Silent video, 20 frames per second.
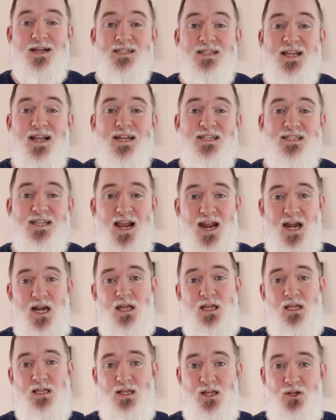if there is
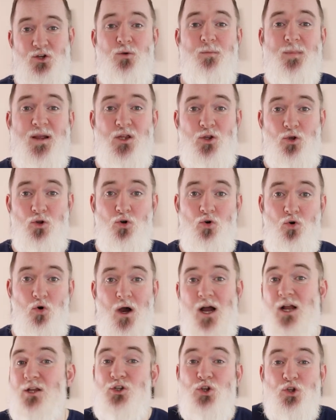anything that you meant to
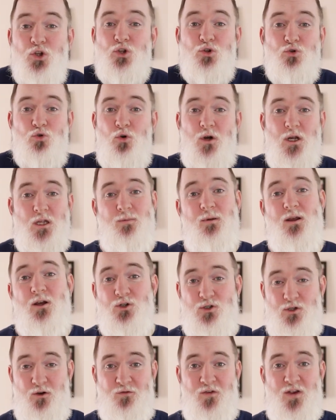do and you don't do it
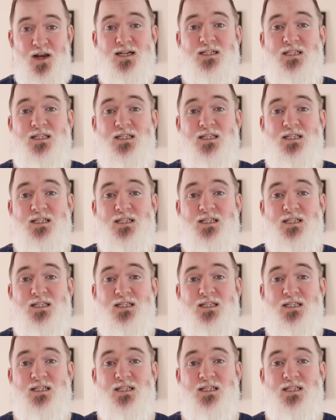because you feel